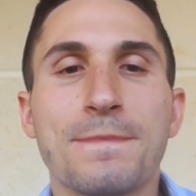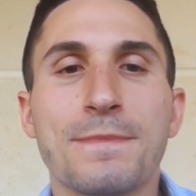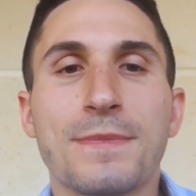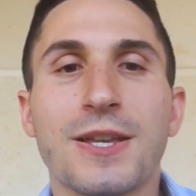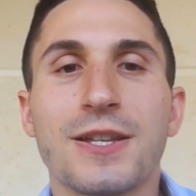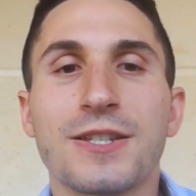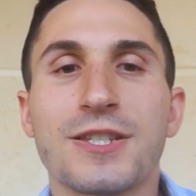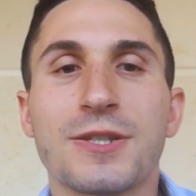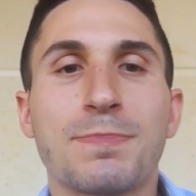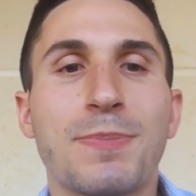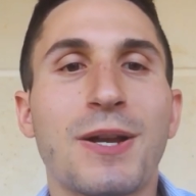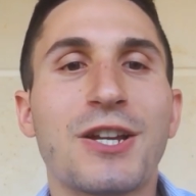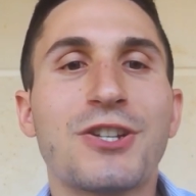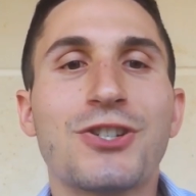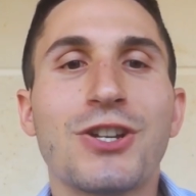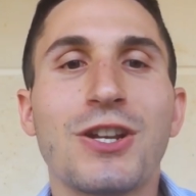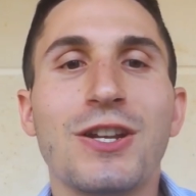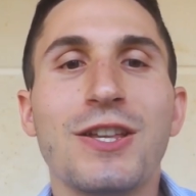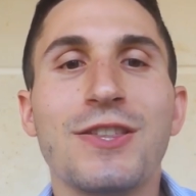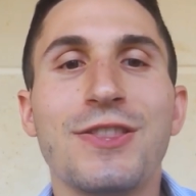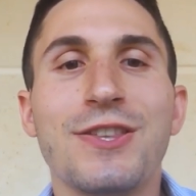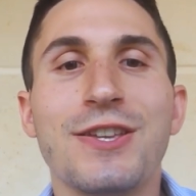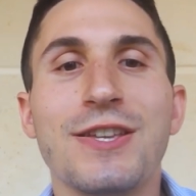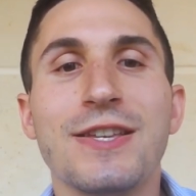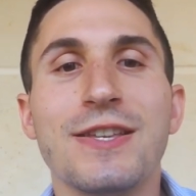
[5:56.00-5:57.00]

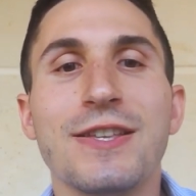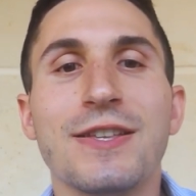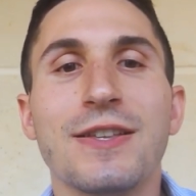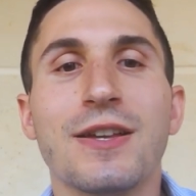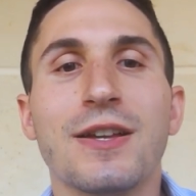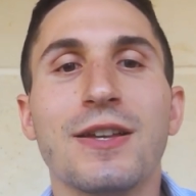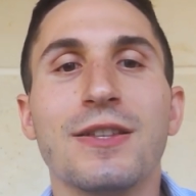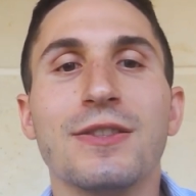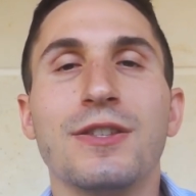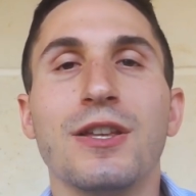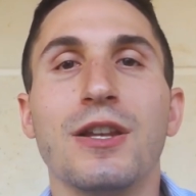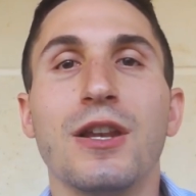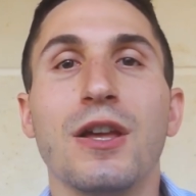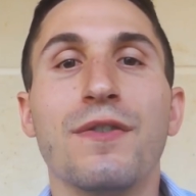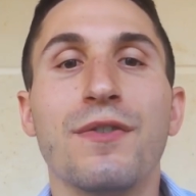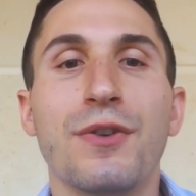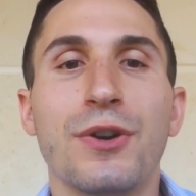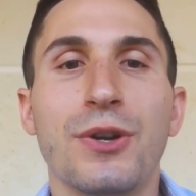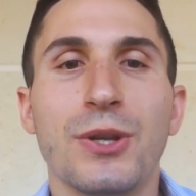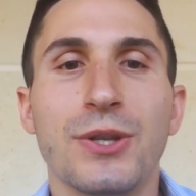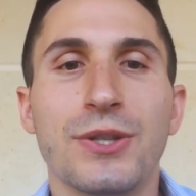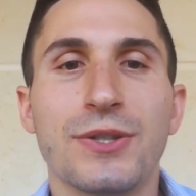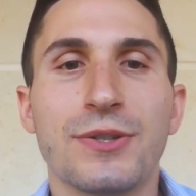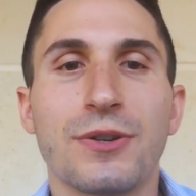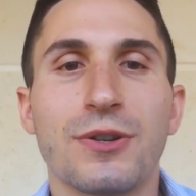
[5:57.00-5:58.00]
especially the
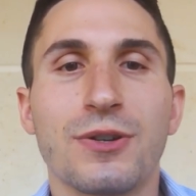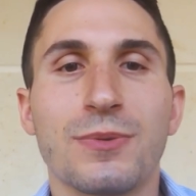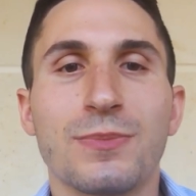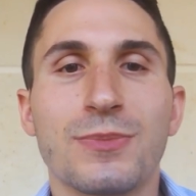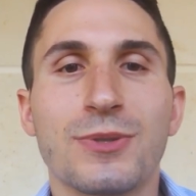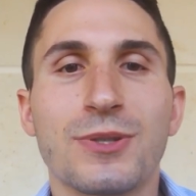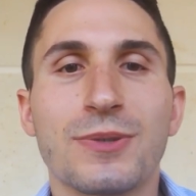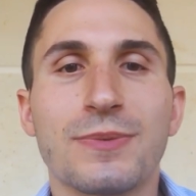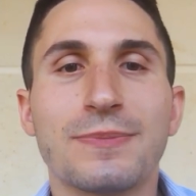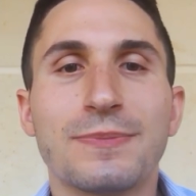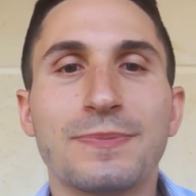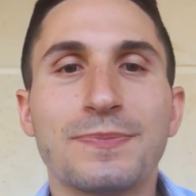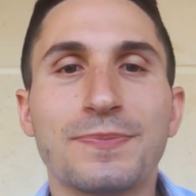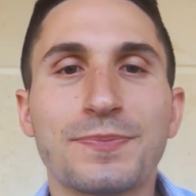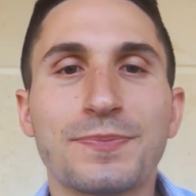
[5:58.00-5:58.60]
delivery terms,